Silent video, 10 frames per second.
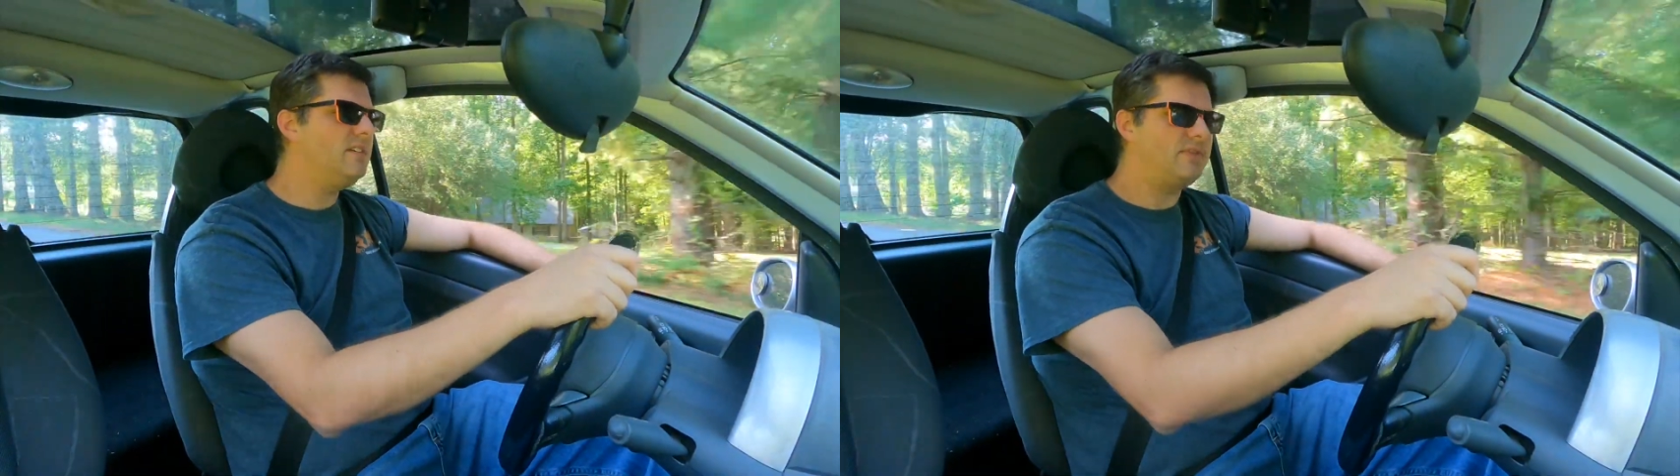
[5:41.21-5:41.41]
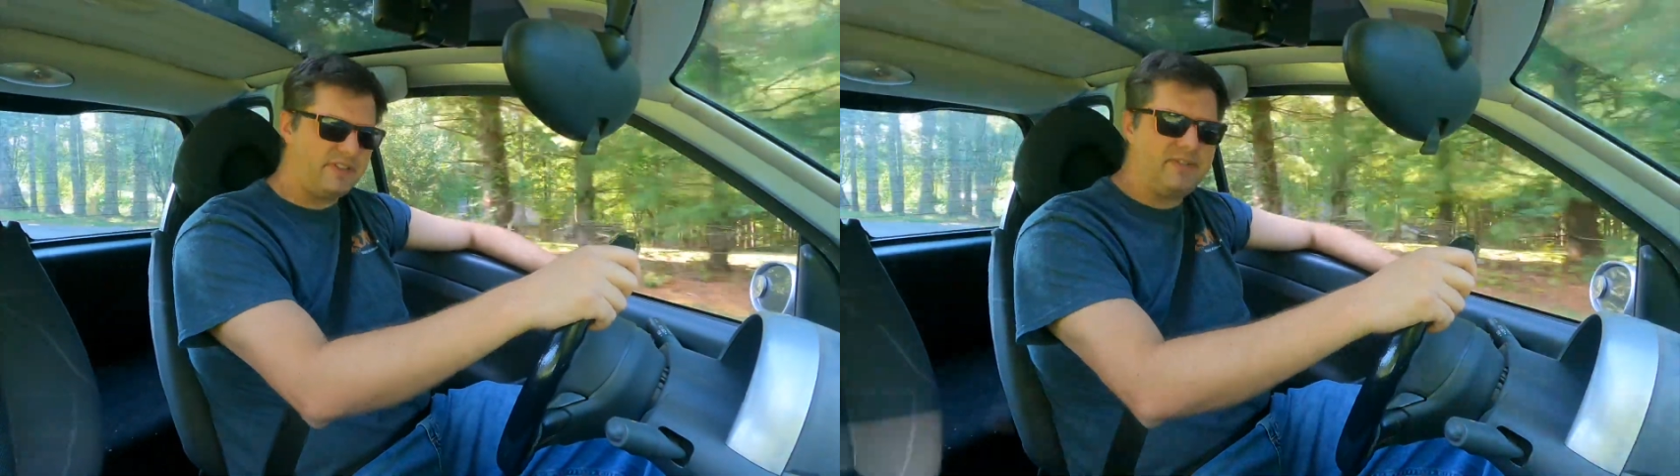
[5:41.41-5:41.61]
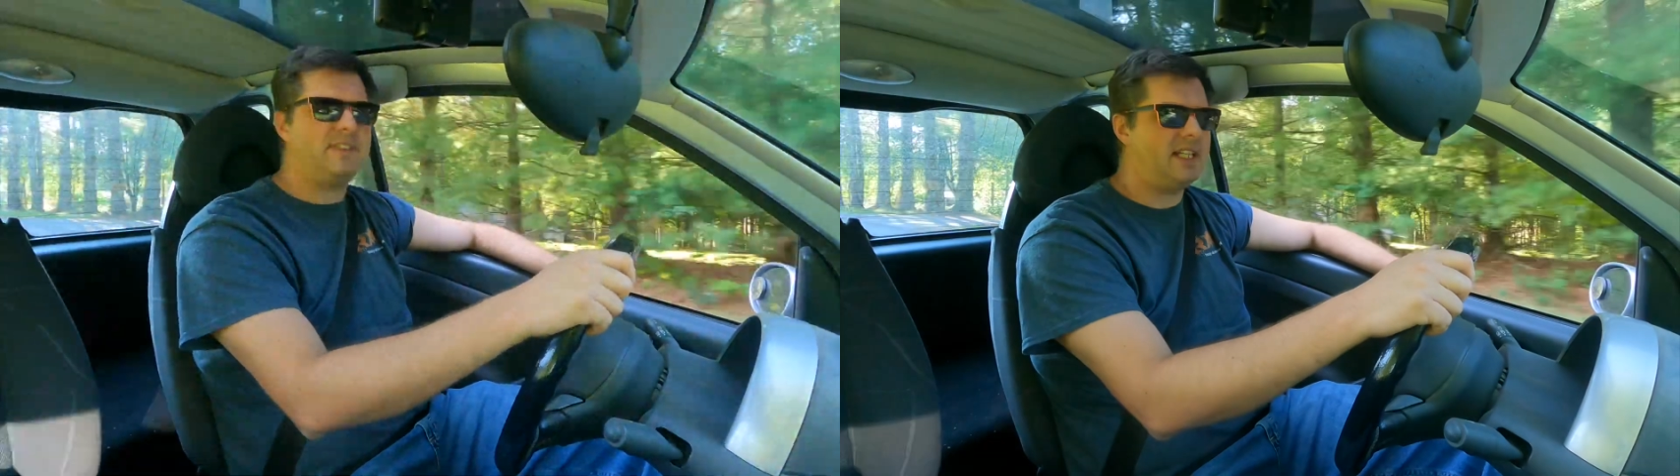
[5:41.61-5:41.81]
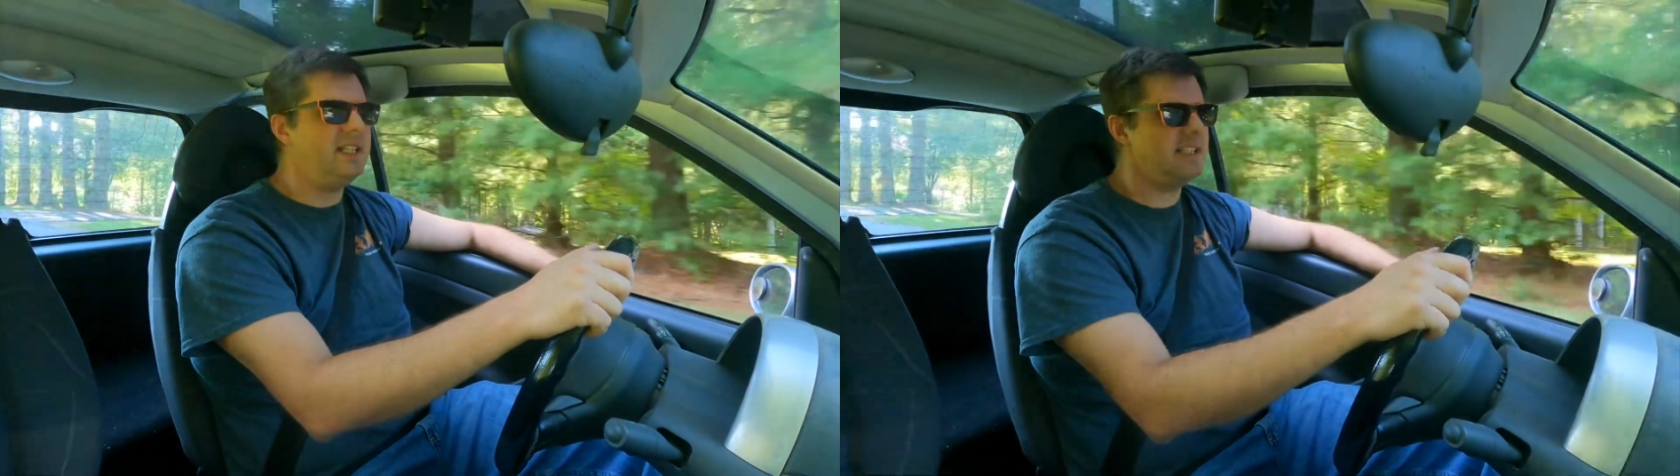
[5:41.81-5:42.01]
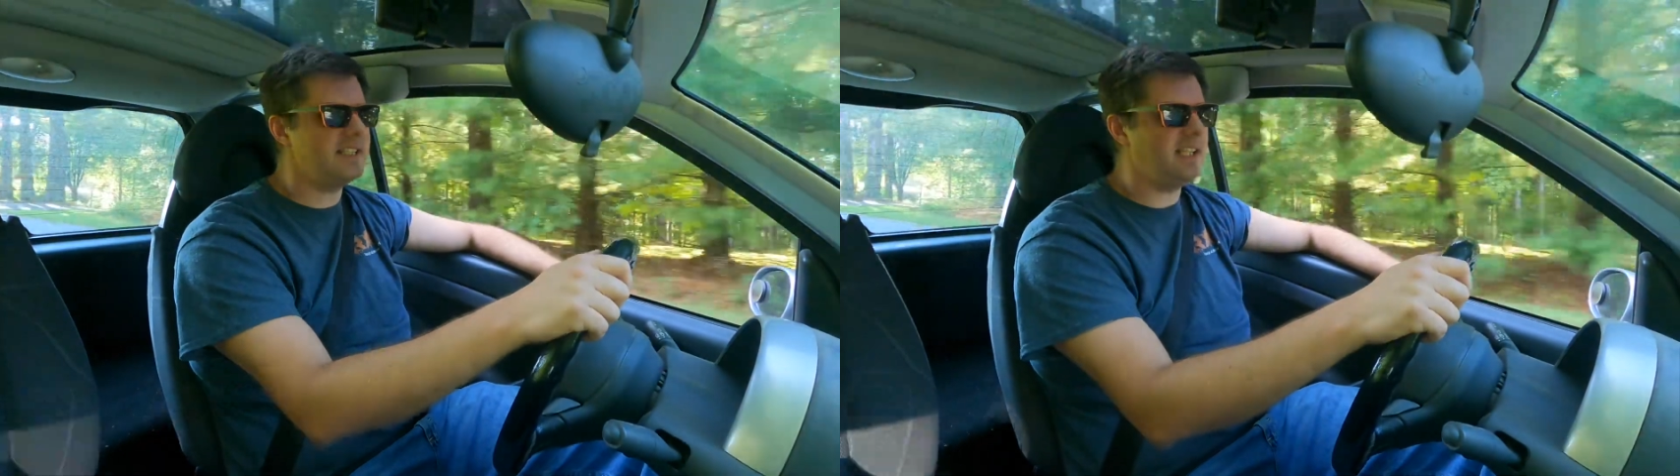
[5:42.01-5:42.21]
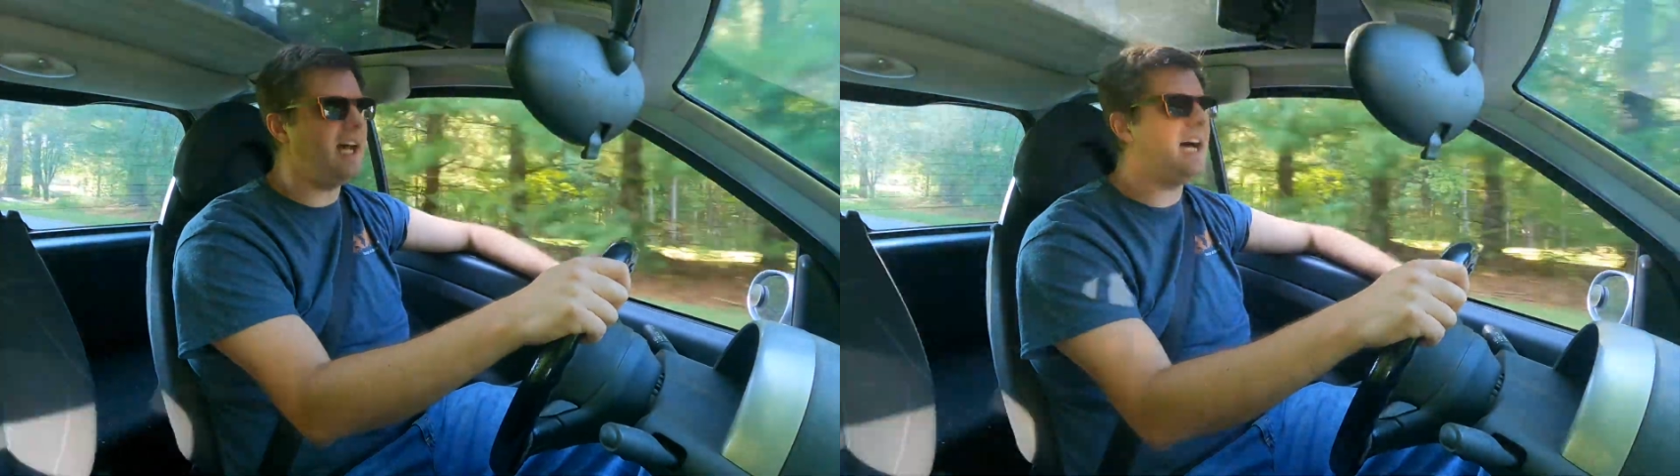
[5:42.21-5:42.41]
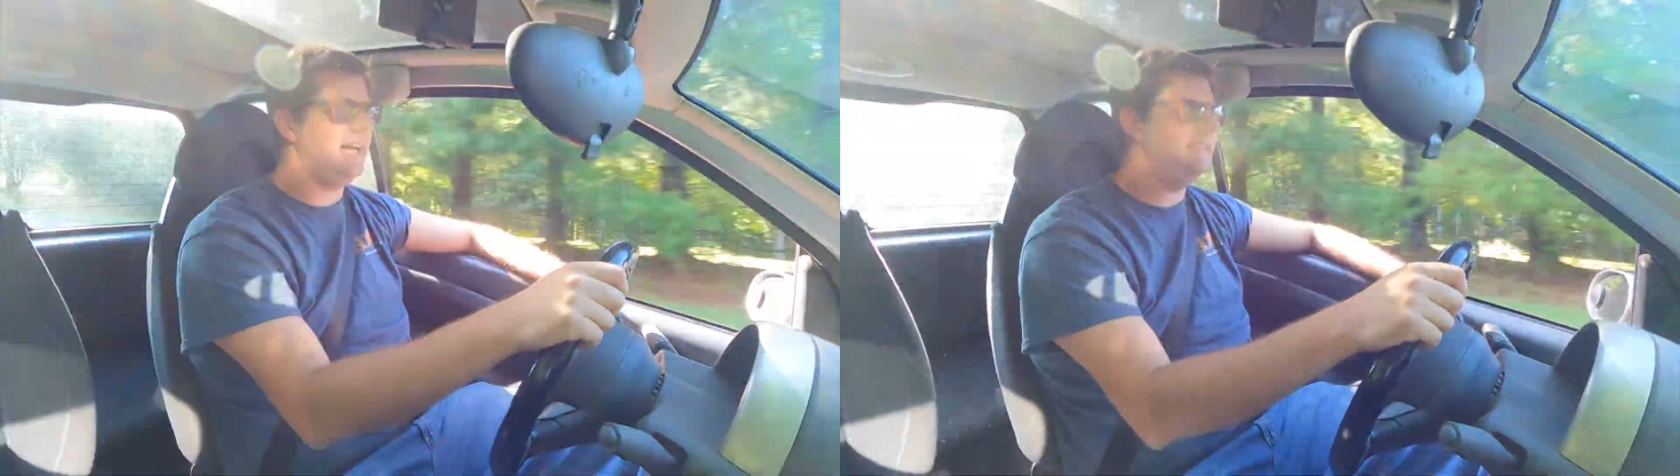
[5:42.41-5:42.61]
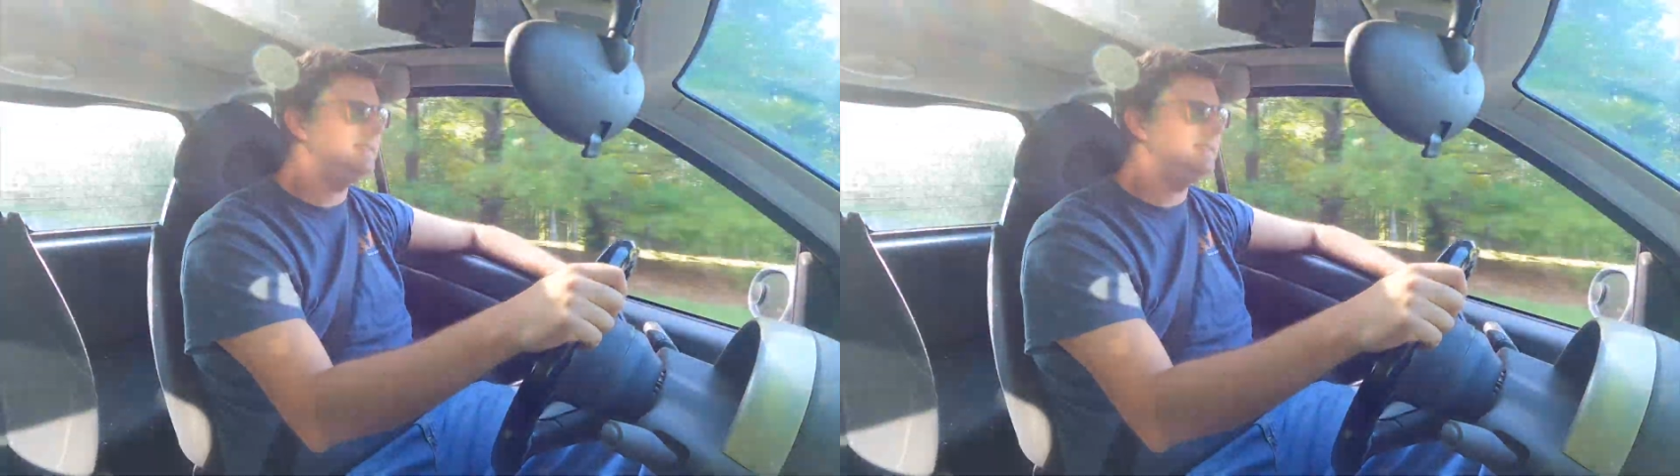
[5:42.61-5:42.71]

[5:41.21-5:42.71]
15 is a lot.